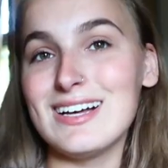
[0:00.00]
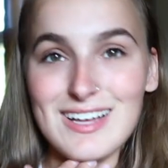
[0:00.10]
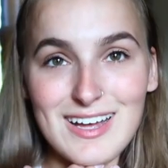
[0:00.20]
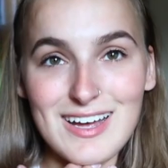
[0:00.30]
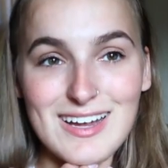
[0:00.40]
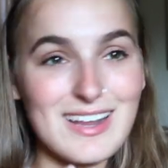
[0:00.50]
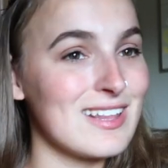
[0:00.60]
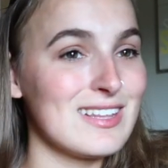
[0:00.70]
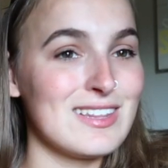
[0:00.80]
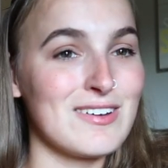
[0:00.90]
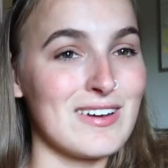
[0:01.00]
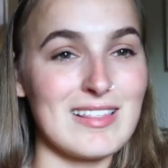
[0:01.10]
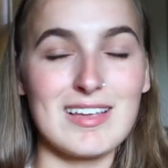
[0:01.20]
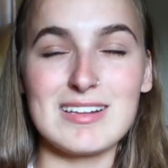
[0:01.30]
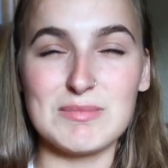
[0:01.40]
The
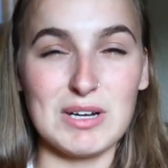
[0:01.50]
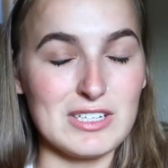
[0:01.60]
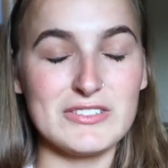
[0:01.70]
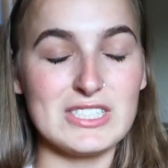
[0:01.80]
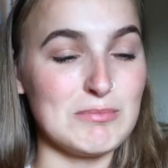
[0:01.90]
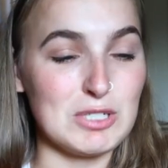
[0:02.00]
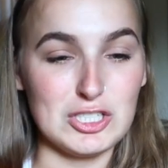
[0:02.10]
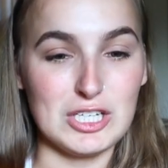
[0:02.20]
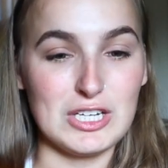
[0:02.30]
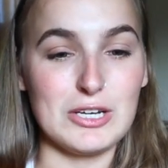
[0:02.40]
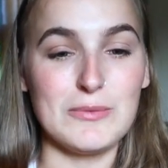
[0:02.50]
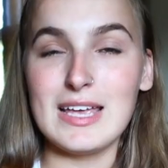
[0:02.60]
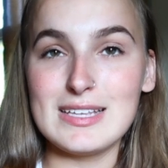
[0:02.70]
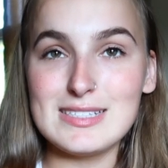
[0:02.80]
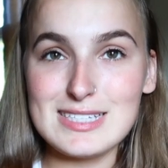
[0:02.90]
great things about living in Michigan.
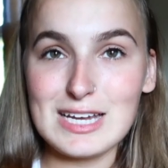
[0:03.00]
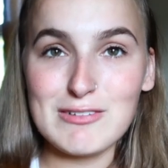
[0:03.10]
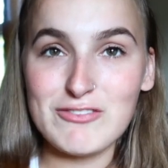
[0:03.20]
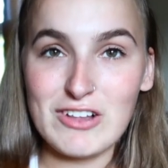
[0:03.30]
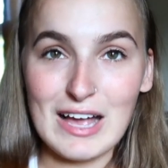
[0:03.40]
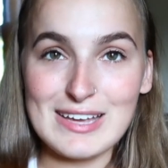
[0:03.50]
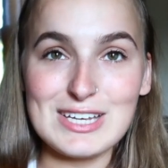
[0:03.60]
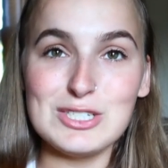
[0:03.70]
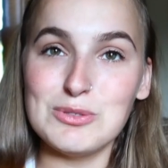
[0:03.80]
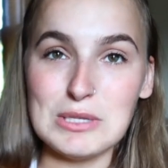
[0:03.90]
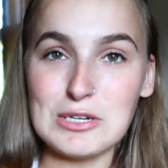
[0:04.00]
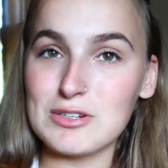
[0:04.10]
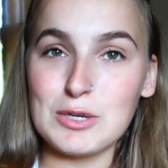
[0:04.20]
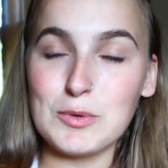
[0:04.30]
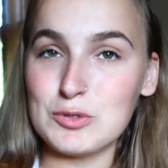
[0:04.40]
Instead of flying, you
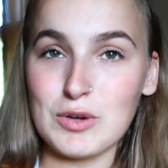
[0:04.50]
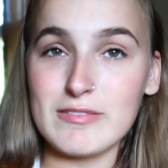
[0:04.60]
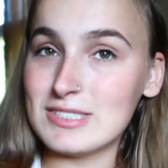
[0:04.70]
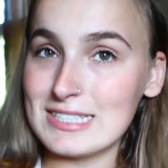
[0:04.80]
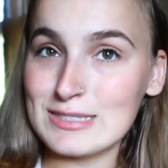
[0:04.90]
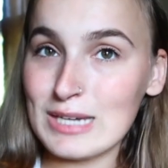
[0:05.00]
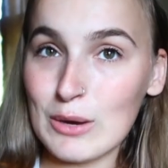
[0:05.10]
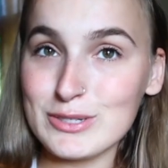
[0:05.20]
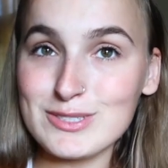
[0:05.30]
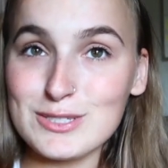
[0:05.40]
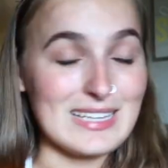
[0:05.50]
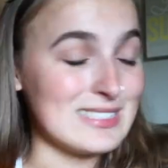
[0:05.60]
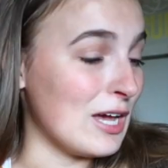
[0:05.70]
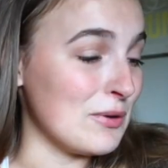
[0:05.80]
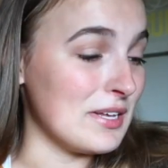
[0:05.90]
literally will drive 6 hours. That's
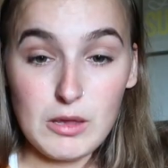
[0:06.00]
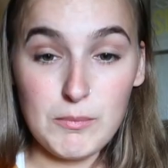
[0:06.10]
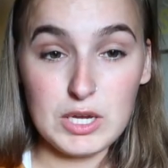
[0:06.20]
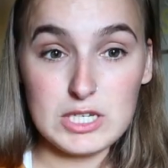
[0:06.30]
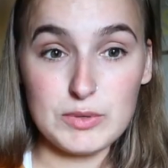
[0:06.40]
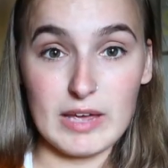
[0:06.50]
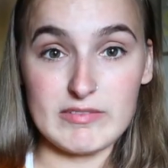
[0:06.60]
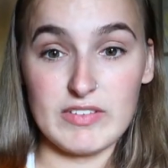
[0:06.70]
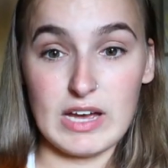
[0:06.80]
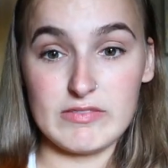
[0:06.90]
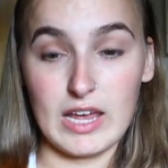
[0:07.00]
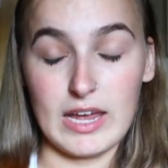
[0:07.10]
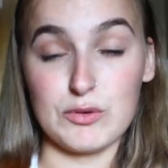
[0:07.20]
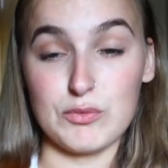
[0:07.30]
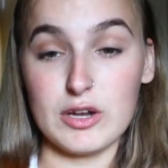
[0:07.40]
how it is. Because we have a
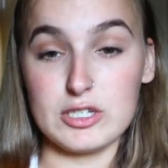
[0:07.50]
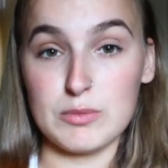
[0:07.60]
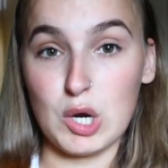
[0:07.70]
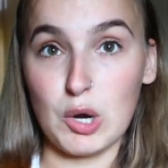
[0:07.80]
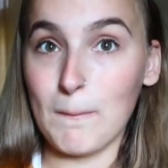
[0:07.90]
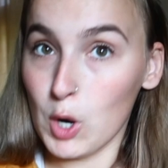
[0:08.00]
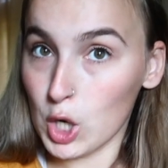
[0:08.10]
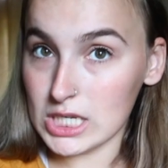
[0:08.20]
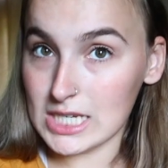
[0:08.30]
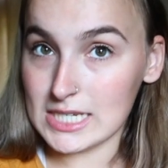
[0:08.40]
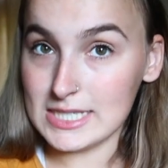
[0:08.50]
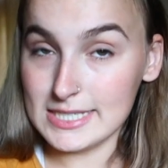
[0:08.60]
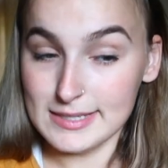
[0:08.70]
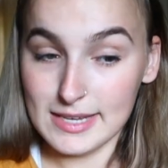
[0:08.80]
5K to run tomorrow morning.